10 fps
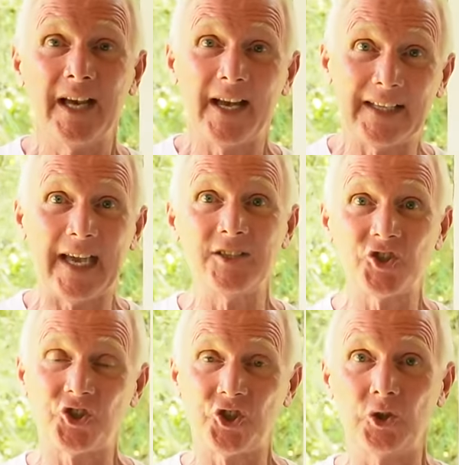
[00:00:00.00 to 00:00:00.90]

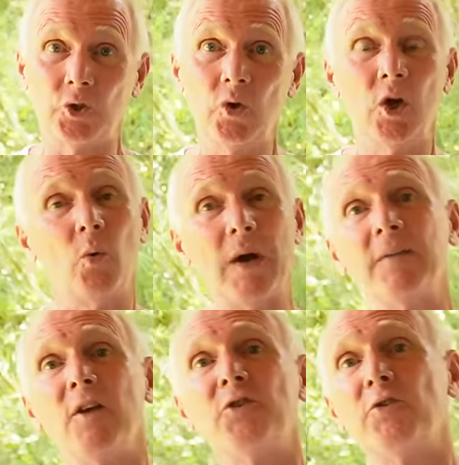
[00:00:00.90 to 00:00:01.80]
against you
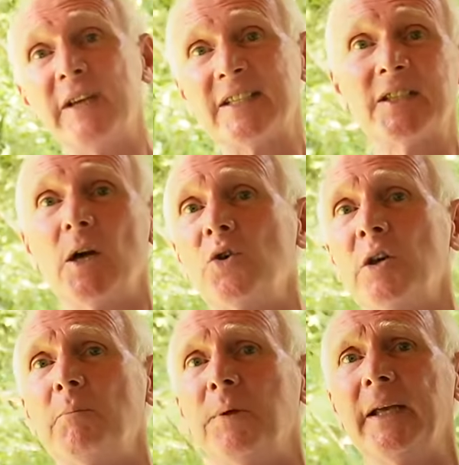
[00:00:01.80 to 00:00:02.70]
when there is no
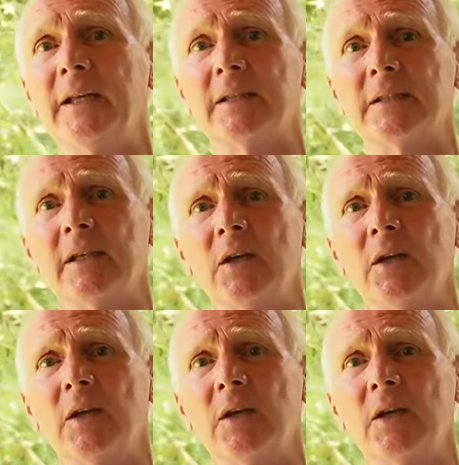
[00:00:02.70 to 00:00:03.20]
complainant?